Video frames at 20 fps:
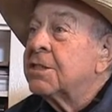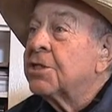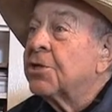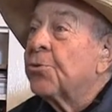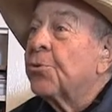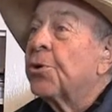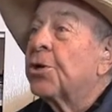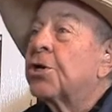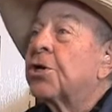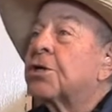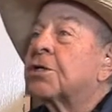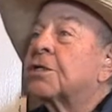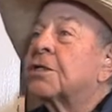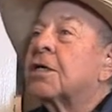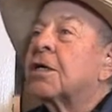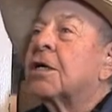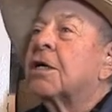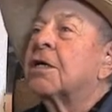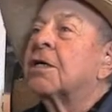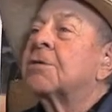In the
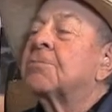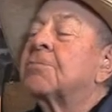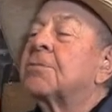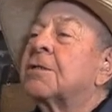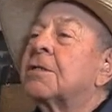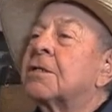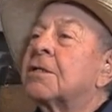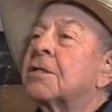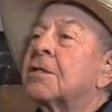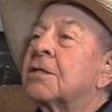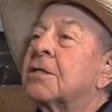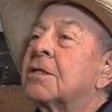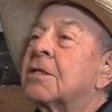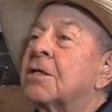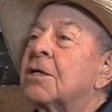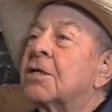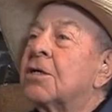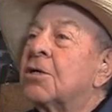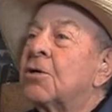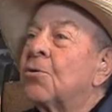wintertime,
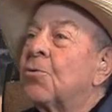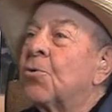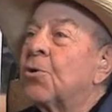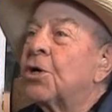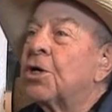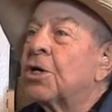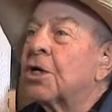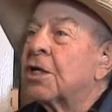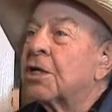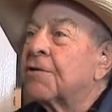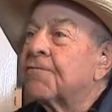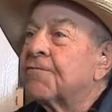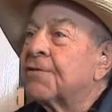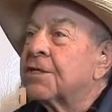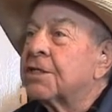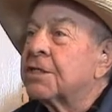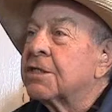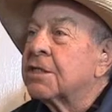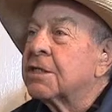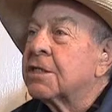we
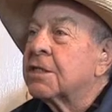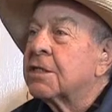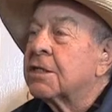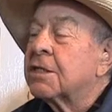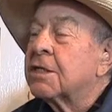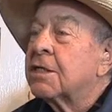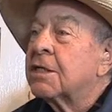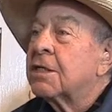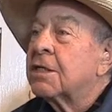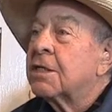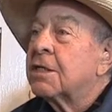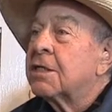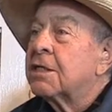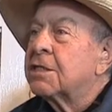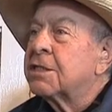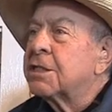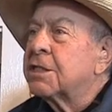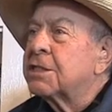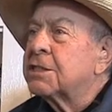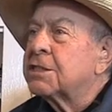lived in
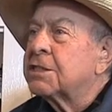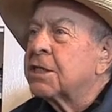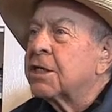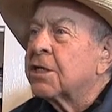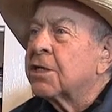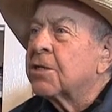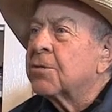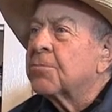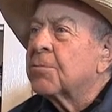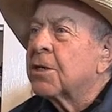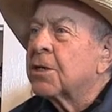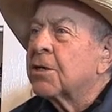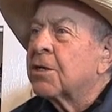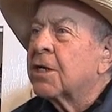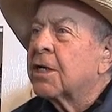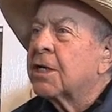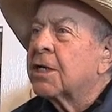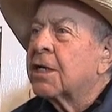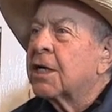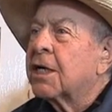Teasdale. My
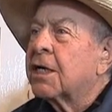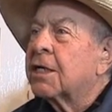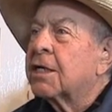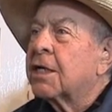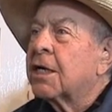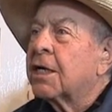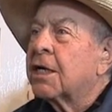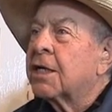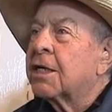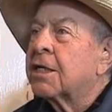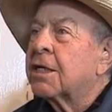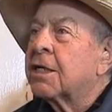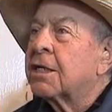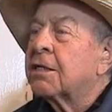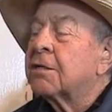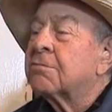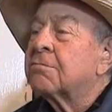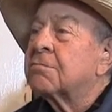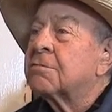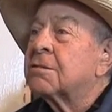granddad had
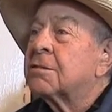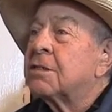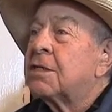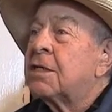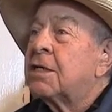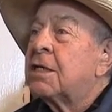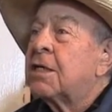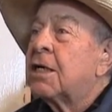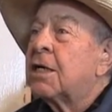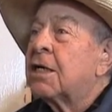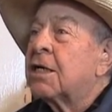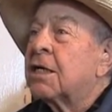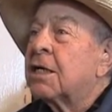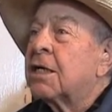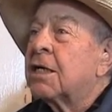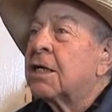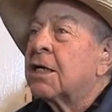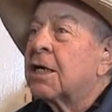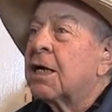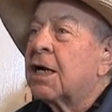a
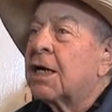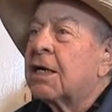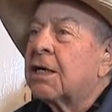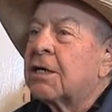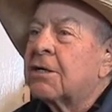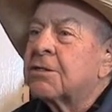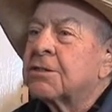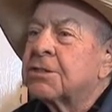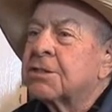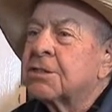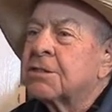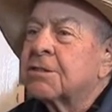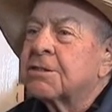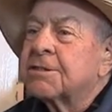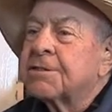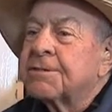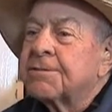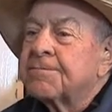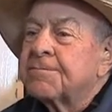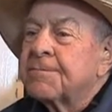house.
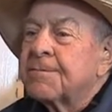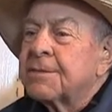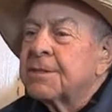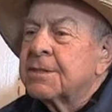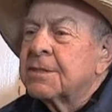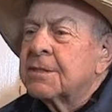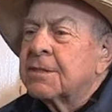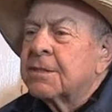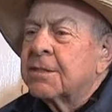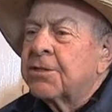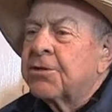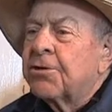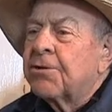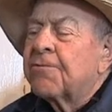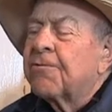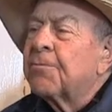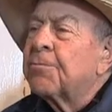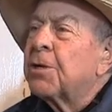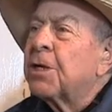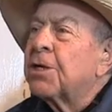
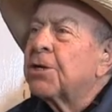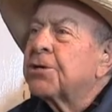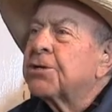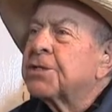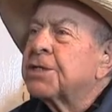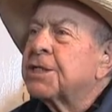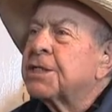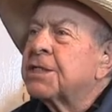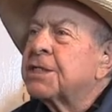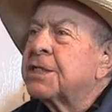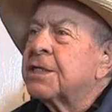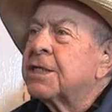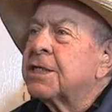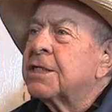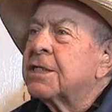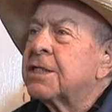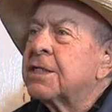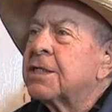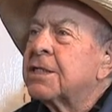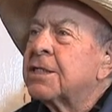You're familiar with Teasdale?